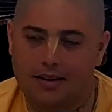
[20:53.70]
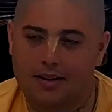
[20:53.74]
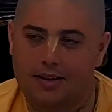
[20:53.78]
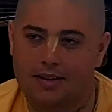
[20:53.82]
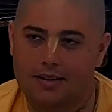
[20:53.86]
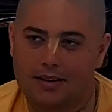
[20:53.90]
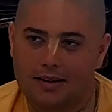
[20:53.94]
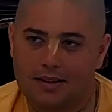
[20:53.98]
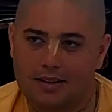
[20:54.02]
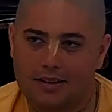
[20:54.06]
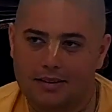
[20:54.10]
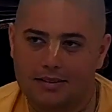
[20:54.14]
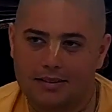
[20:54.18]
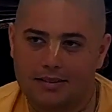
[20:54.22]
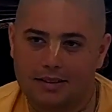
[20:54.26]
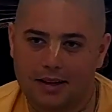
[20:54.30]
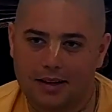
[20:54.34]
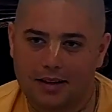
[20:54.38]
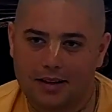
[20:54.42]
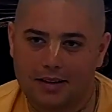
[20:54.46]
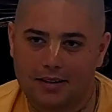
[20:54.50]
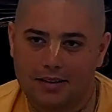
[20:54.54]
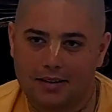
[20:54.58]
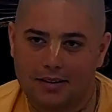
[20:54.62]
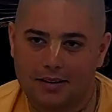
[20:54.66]
And then he
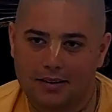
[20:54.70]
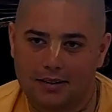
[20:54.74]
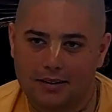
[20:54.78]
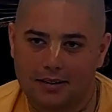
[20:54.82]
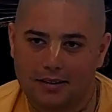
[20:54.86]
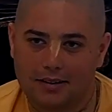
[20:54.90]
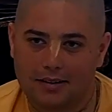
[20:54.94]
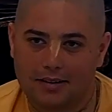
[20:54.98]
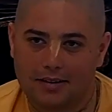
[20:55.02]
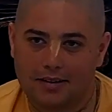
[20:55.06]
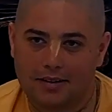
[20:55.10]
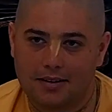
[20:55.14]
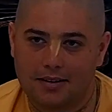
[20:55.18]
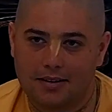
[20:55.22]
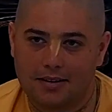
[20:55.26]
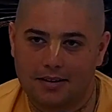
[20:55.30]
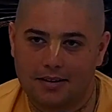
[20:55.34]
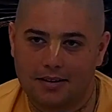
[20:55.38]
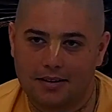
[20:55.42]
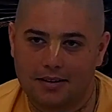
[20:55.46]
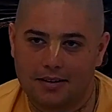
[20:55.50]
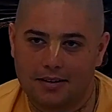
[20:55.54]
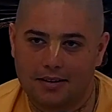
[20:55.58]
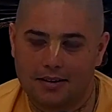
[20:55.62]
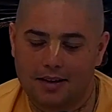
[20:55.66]
said,
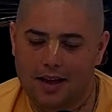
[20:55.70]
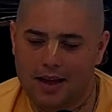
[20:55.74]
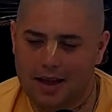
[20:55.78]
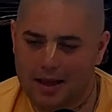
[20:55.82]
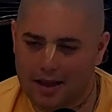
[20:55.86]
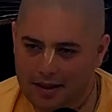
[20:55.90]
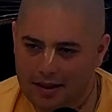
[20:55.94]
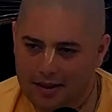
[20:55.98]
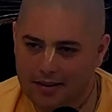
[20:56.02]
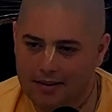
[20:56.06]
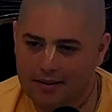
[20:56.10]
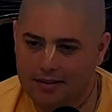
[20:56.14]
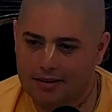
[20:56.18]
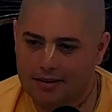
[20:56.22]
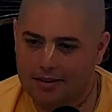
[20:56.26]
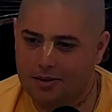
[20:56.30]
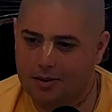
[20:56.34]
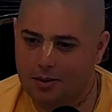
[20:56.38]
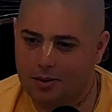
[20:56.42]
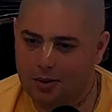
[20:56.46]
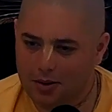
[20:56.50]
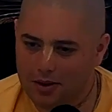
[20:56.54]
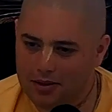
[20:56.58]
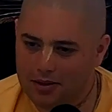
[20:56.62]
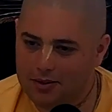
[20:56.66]
and
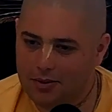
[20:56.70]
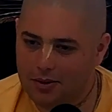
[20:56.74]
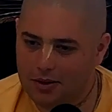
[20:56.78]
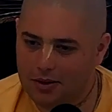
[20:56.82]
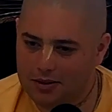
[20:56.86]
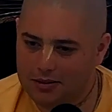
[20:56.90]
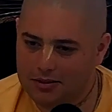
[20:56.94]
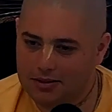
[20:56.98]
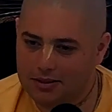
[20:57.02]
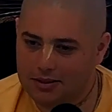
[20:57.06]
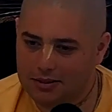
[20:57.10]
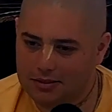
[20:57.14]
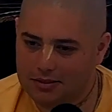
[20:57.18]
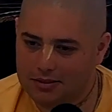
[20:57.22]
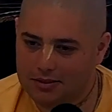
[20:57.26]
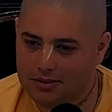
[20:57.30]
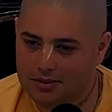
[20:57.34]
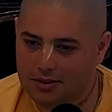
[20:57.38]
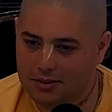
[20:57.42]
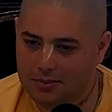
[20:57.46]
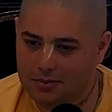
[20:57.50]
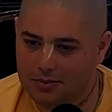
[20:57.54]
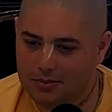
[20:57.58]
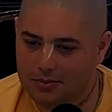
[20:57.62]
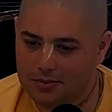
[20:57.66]
according to our
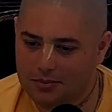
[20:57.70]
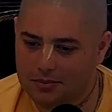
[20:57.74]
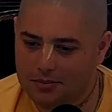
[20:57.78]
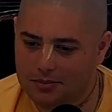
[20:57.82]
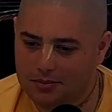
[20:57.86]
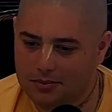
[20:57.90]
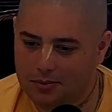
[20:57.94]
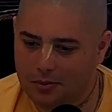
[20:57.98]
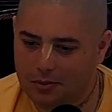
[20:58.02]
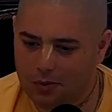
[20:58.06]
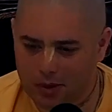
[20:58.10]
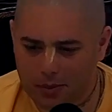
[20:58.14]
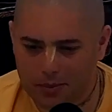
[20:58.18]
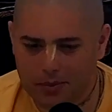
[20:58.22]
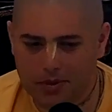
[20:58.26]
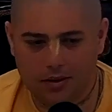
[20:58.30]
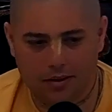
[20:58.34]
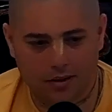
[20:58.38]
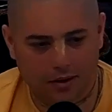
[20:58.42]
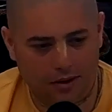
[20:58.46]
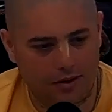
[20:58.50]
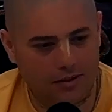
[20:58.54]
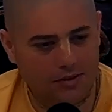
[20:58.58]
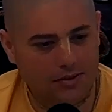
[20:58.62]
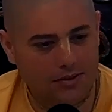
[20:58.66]
system, Women
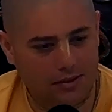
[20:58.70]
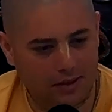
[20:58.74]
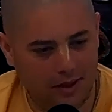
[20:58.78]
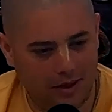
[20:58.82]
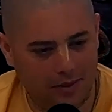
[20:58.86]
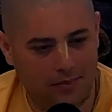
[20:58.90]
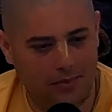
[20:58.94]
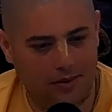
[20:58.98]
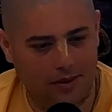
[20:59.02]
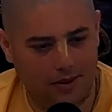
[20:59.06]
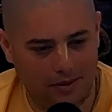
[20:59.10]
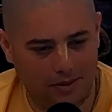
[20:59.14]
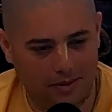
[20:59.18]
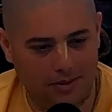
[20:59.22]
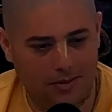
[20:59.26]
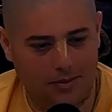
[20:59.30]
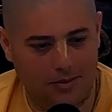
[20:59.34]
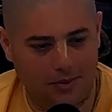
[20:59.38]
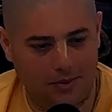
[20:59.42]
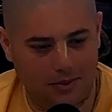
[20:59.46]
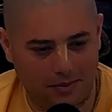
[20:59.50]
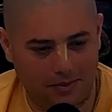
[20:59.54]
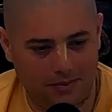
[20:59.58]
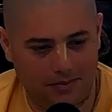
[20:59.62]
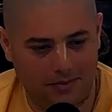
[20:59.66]
are also not
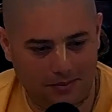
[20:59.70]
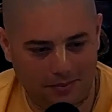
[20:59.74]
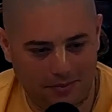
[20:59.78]
punishable.